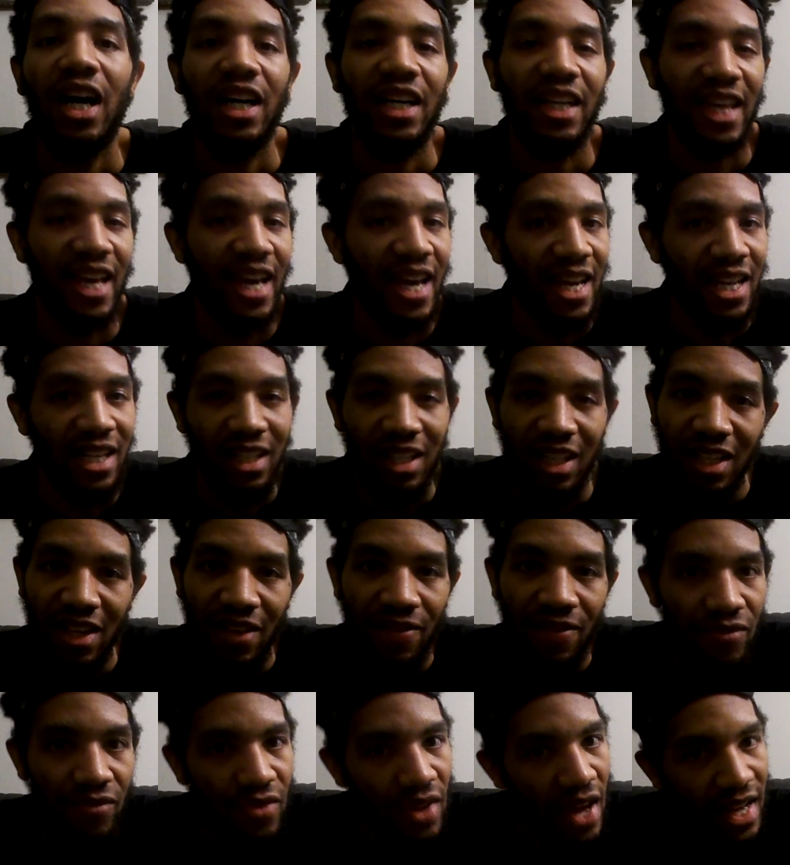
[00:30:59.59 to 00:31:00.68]
Again,
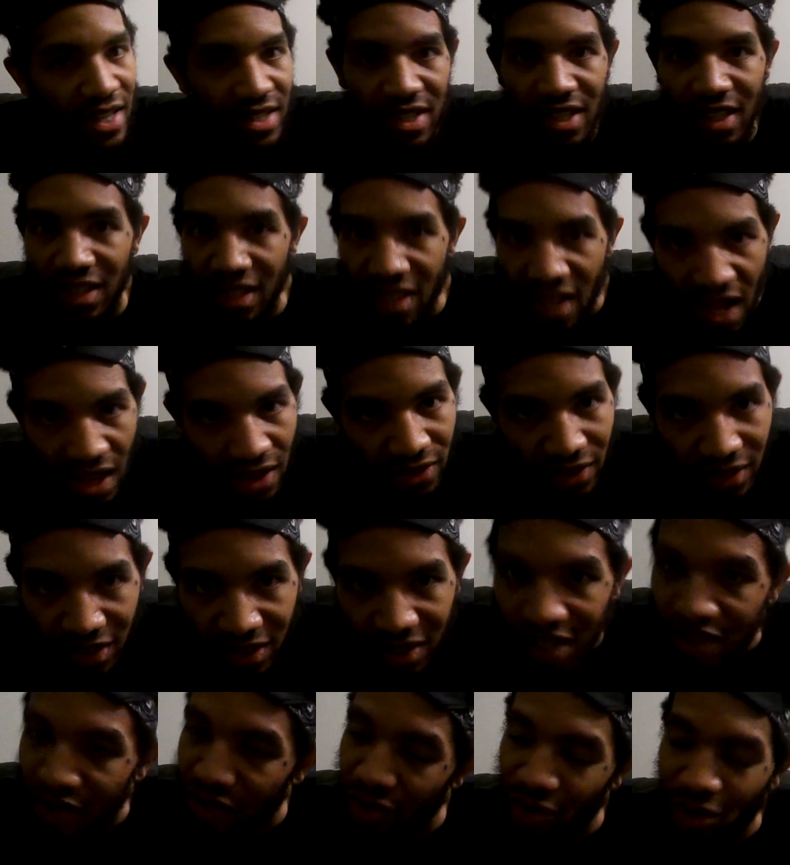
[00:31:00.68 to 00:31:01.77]
that's another.
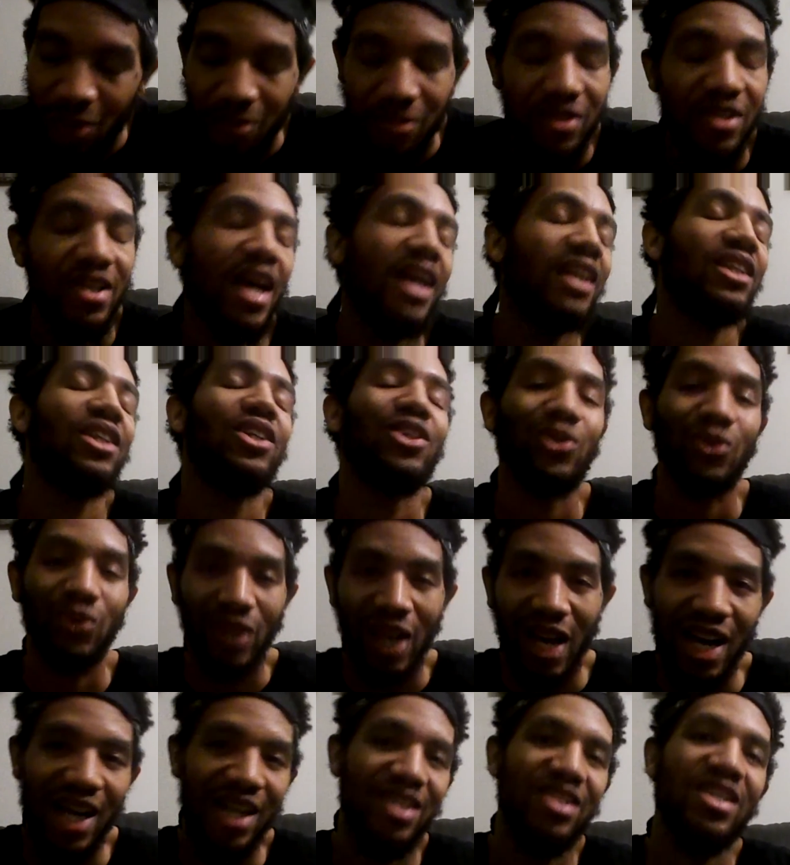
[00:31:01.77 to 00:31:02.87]
That's what I'm telling you
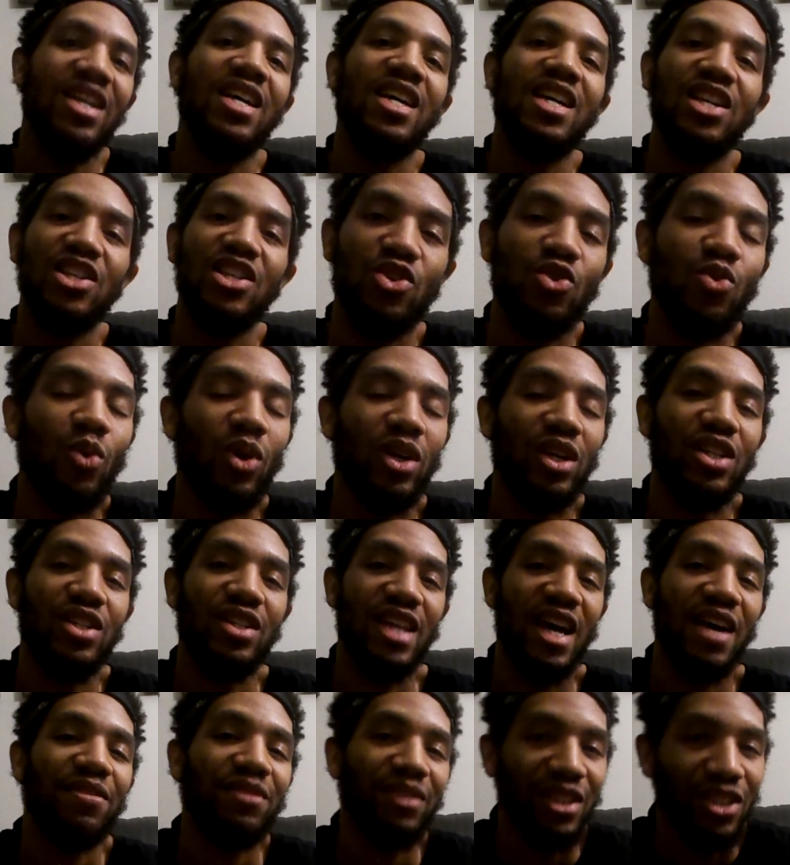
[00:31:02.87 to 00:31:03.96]
guys. You want to
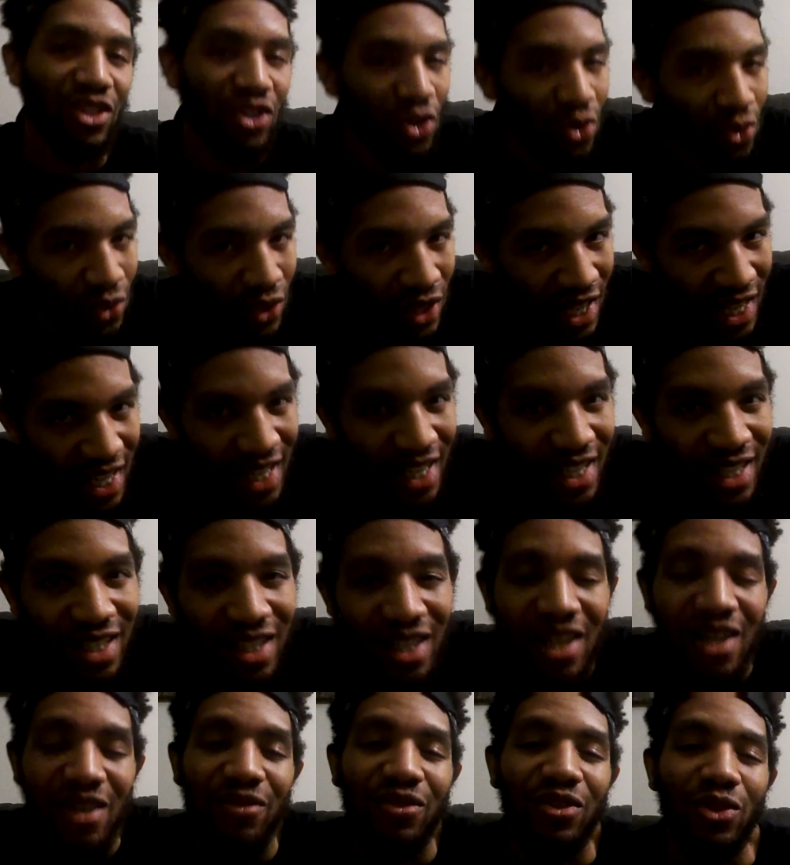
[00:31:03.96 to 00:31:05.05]
definitely tune in
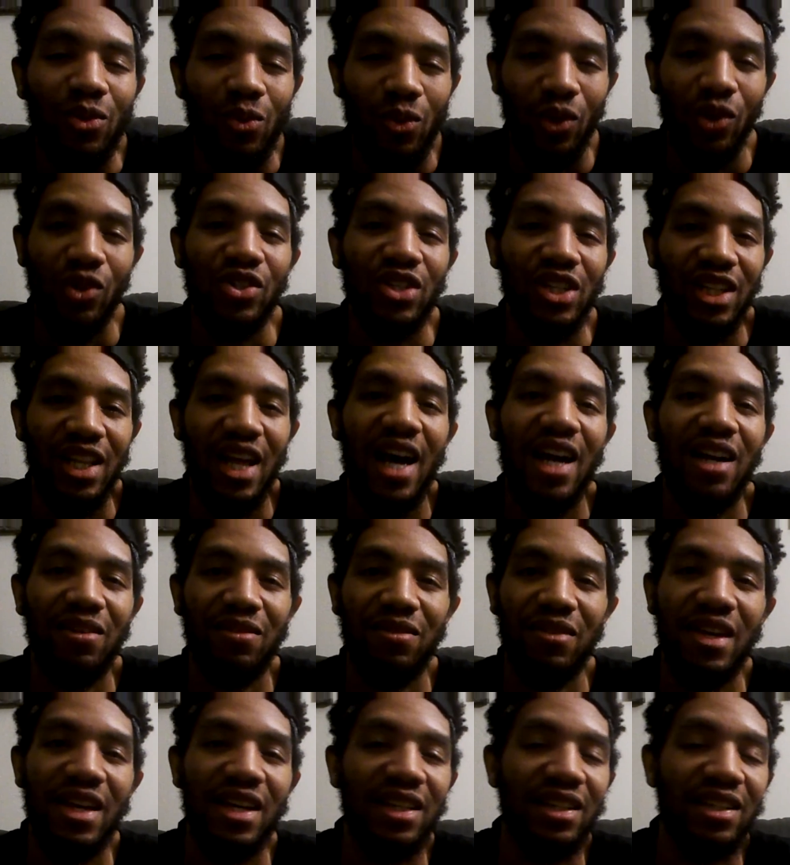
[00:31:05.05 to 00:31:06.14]
for the Worlds Collide
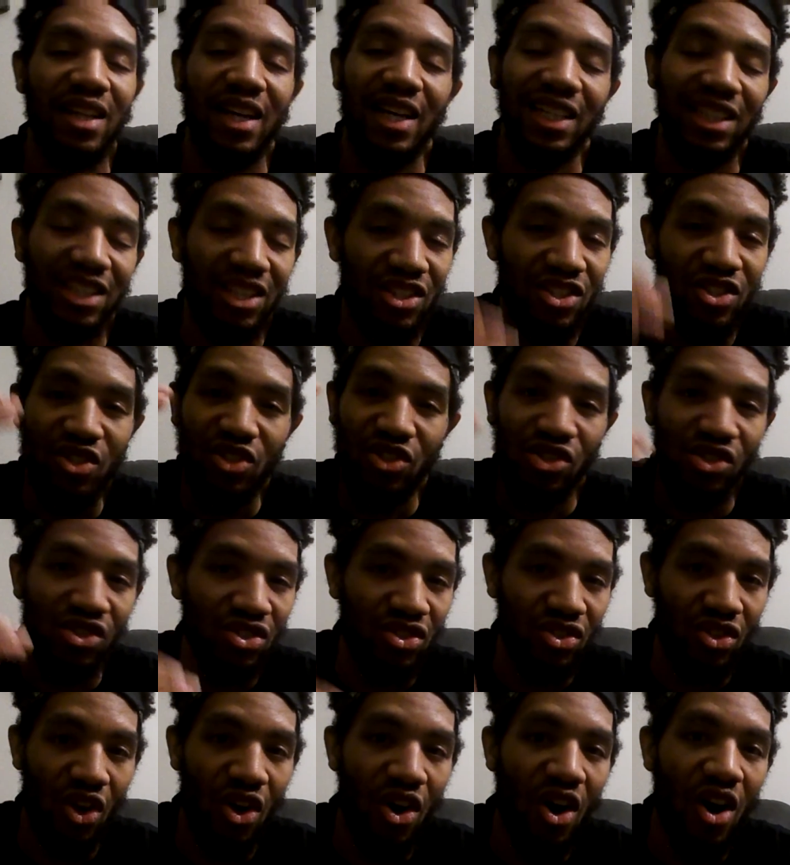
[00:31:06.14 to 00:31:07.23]
event. Like this
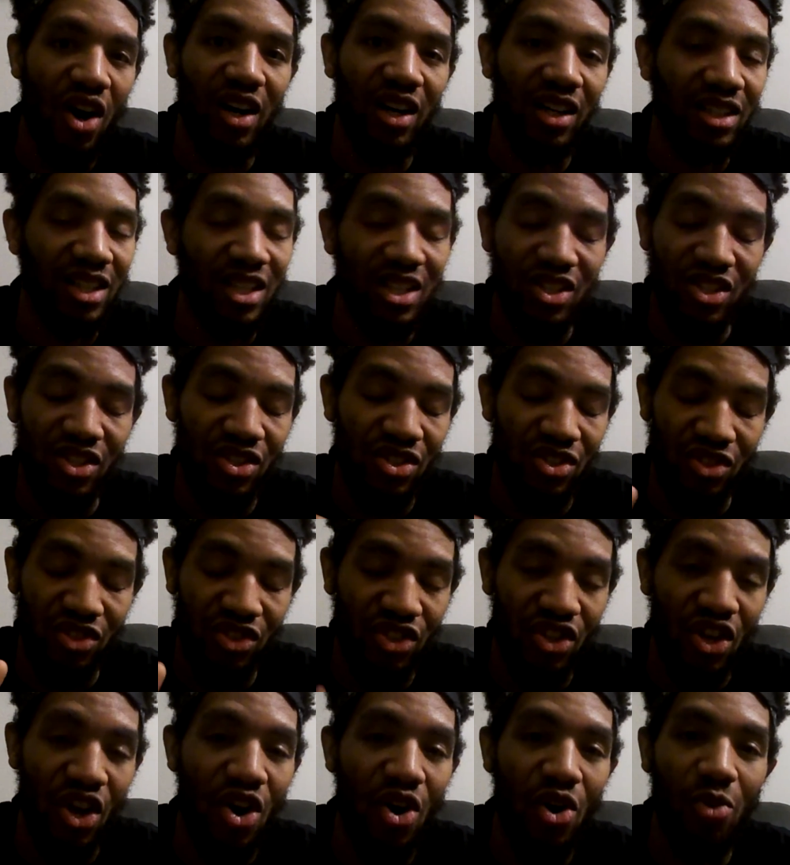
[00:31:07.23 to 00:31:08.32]
star, this
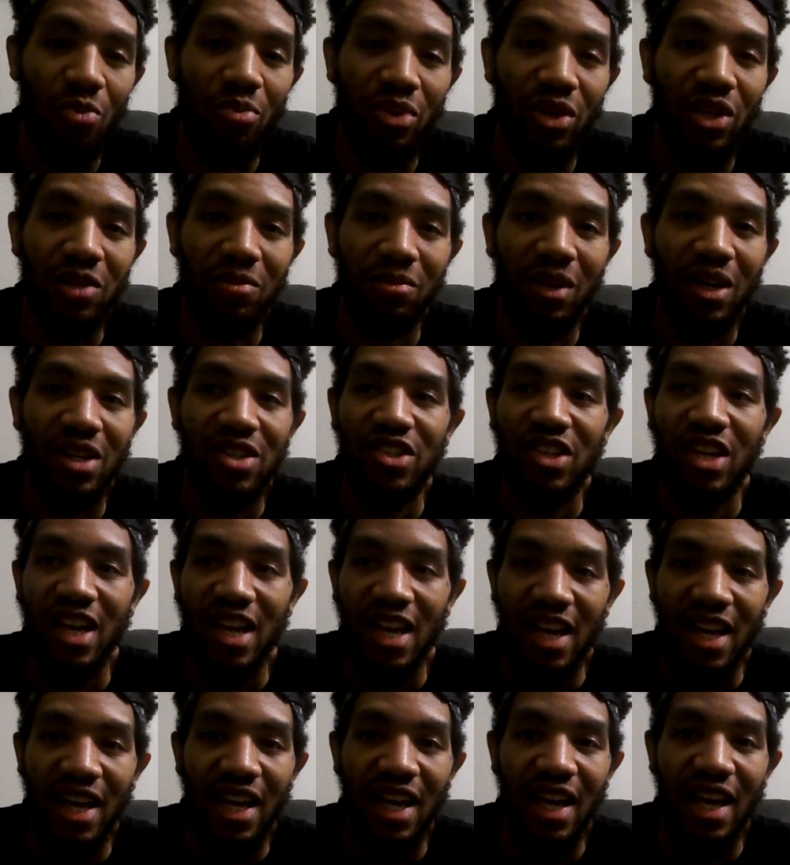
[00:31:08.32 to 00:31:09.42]
show pretty much
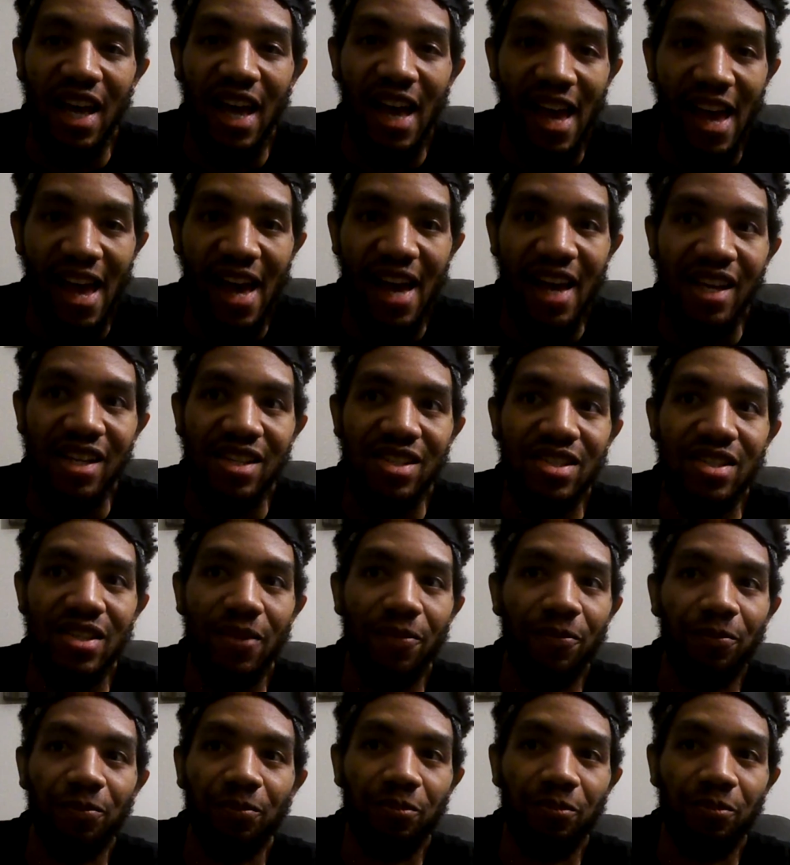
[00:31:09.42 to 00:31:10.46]
has